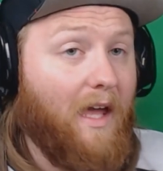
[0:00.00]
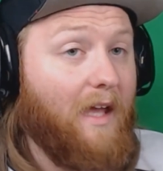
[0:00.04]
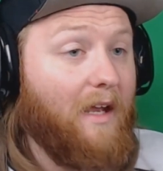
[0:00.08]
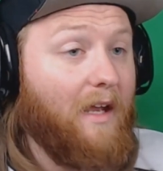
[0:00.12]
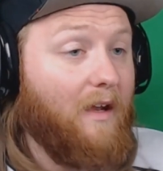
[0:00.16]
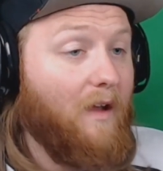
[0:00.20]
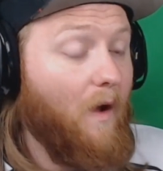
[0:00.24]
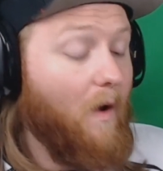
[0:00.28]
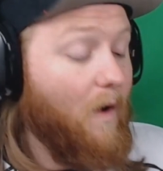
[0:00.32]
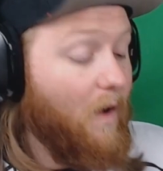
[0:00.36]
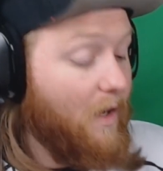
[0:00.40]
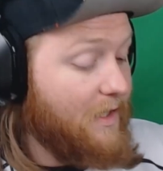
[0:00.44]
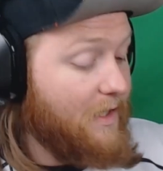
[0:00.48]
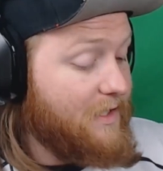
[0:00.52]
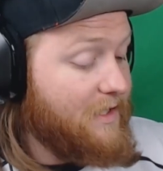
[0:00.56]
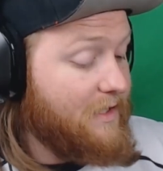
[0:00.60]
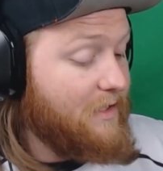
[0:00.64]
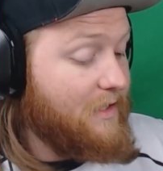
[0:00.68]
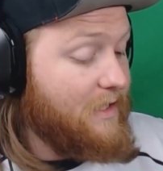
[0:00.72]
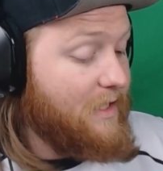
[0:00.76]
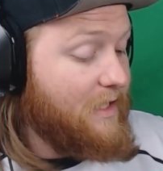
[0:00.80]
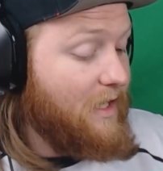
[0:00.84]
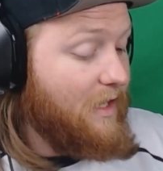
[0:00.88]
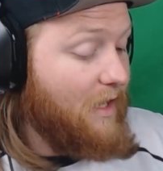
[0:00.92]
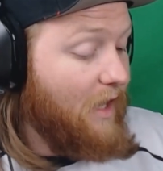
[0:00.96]
and
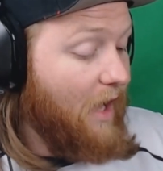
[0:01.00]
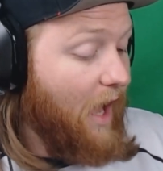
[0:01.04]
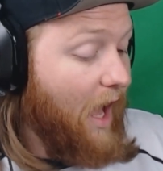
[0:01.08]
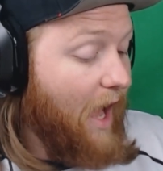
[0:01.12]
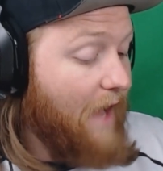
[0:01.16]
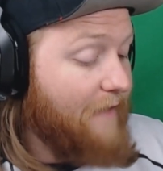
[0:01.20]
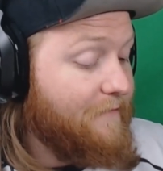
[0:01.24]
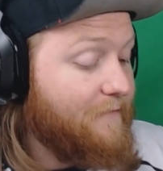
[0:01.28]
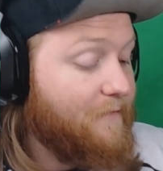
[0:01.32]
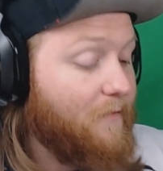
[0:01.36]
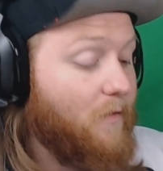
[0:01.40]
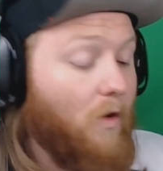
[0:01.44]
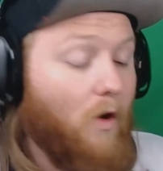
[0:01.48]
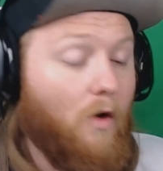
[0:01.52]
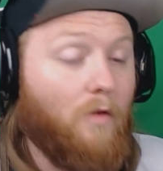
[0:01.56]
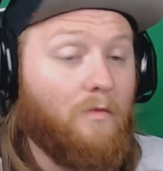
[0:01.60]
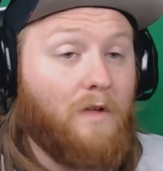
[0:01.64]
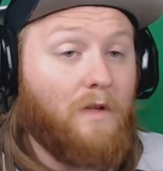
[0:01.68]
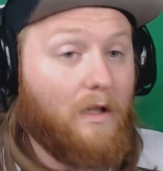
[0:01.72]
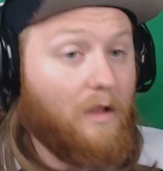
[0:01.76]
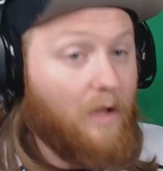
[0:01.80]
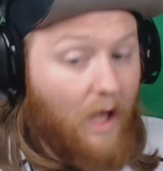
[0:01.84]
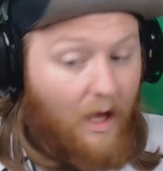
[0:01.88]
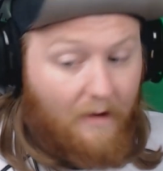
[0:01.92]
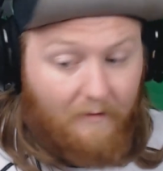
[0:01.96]
honestly, I've grown
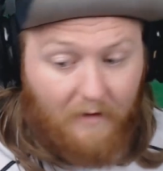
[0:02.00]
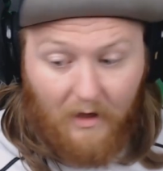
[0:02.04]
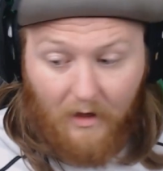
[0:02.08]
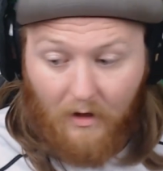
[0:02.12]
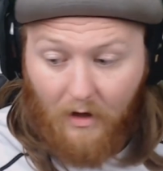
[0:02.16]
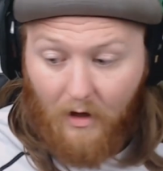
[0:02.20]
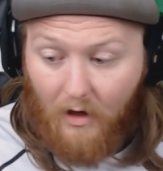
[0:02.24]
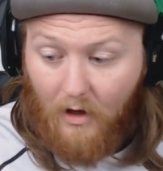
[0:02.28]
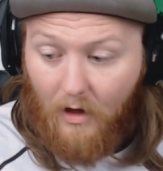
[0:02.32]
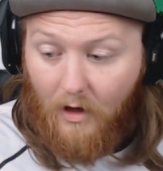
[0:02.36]
to love it.